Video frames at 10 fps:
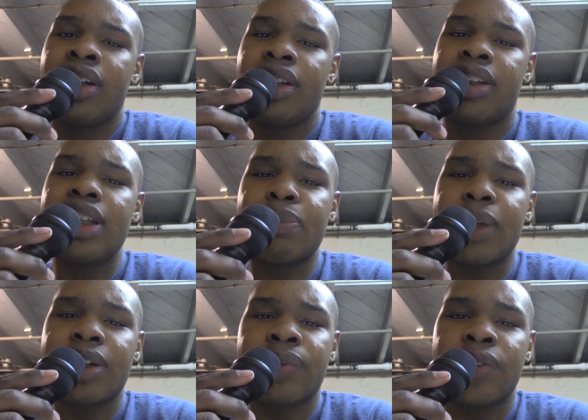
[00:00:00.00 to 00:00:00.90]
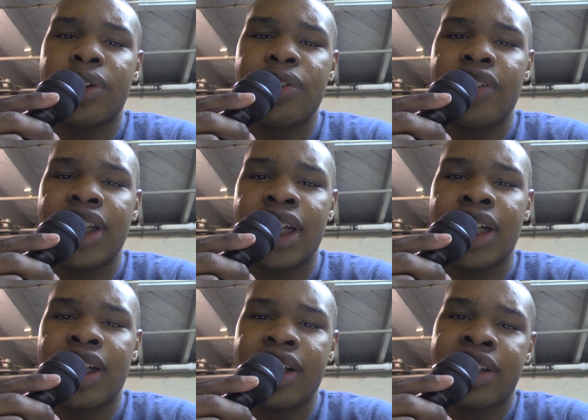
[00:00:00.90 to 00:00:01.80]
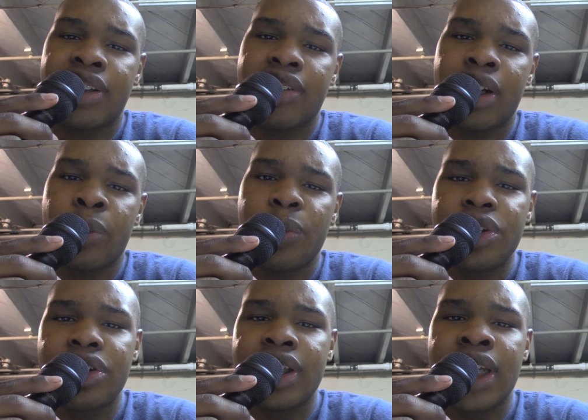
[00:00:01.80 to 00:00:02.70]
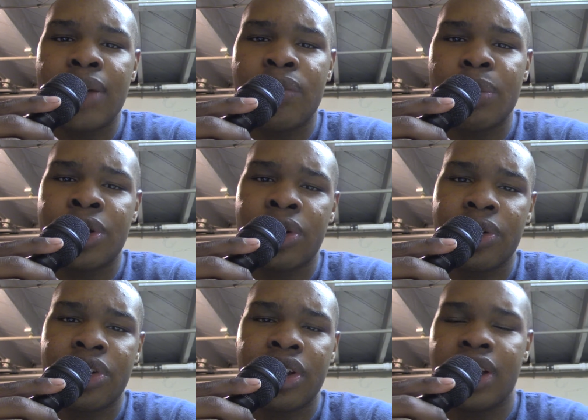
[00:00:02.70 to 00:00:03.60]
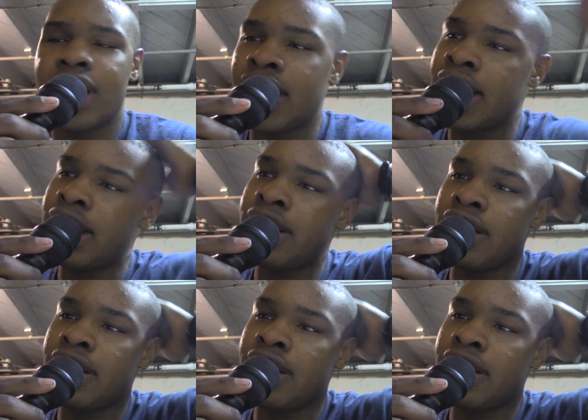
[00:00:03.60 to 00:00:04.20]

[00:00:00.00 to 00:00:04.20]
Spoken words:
This microphone originally came from a church, and